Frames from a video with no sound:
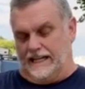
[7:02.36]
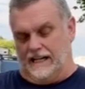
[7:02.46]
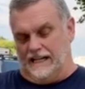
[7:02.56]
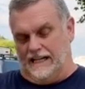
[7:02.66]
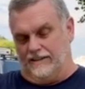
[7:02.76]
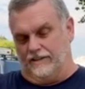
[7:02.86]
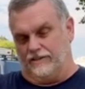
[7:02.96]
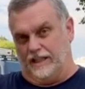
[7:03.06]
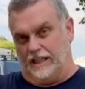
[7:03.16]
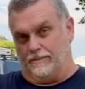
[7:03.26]
how I had this
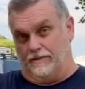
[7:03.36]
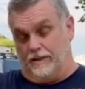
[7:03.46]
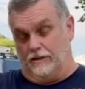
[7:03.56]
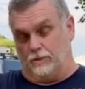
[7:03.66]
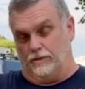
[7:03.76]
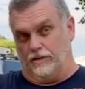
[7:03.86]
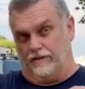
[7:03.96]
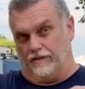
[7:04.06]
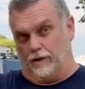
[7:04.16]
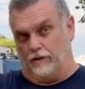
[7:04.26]
set up, if this was the
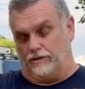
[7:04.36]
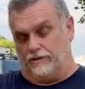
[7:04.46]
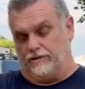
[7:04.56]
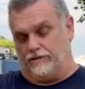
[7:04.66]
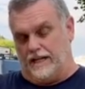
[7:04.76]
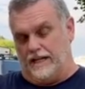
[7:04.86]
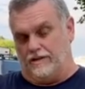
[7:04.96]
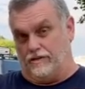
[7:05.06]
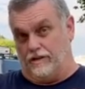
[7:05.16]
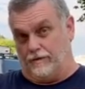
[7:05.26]
first
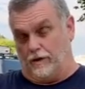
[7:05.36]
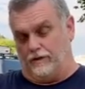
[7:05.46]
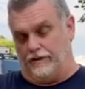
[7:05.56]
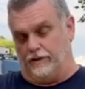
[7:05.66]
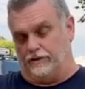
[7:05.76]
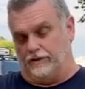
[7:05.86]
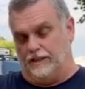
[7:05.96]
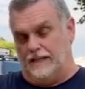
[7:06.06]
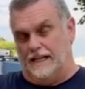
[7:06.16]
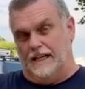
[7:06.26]
stage, the first filter,
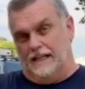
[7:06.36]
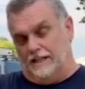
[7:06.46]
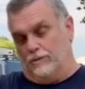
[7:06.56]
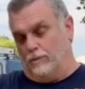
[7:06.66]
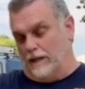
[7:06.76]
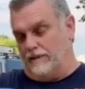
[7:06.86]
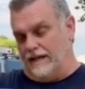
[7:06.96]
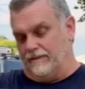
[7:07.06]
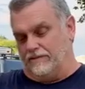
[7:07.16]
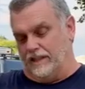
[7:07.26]
because the way we
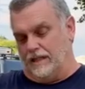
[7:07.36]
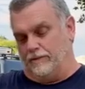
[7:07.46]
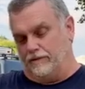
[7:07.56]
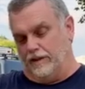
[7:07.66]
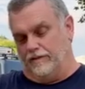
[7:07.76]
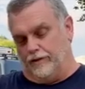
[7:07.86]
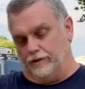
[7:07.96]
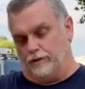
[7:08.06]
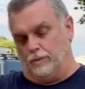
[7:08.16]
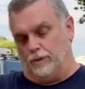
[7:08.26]
have it set up, it's going to
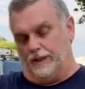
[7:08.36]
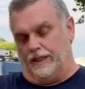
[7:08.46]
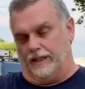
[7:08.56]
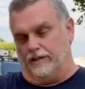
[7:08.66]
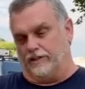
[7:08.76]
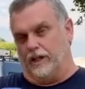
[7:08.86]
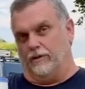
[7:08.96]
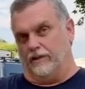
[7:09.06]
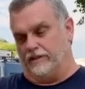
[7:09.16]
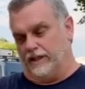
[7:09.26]
filter one, then it's
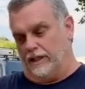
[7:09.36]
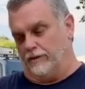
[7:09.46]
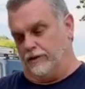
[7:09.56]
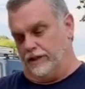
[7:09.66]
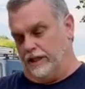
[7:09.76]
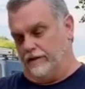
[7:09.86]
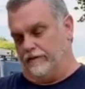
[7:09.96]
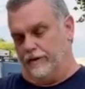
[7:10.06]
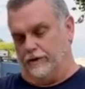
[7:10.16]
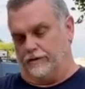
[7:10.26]
going to go through the other
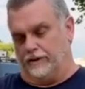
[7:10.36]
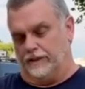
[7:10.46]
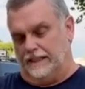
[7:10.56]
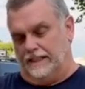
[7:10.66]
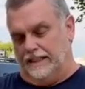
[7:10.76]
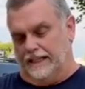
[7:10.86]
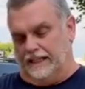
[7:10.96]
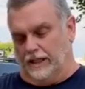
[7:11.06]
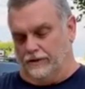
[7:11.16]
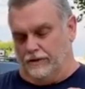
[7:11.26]
filter
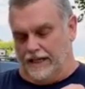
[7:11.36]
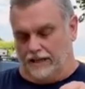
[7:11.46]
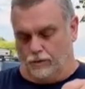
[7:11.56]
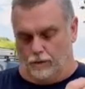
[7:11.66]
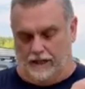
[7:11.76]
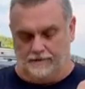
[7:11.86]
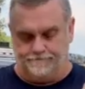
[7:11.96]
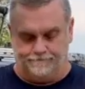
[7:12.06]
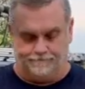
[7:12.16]
and go through that as well.